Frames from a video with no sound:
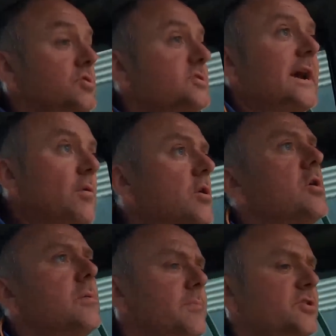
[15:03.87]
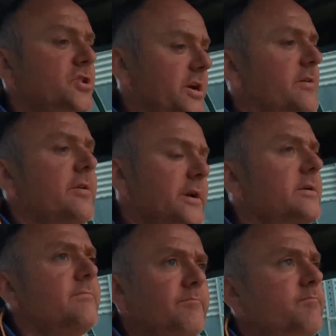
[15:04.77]
just our own machinery
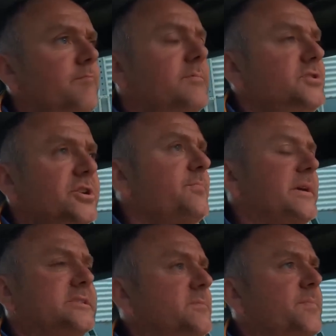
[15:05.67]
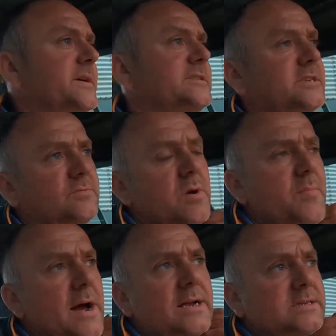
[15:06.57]
and bits and pieces we
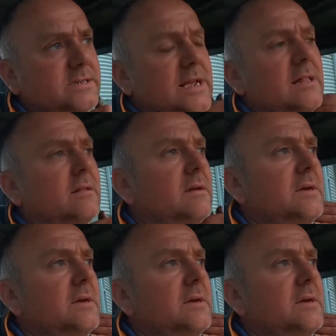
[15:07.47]
buy and sell.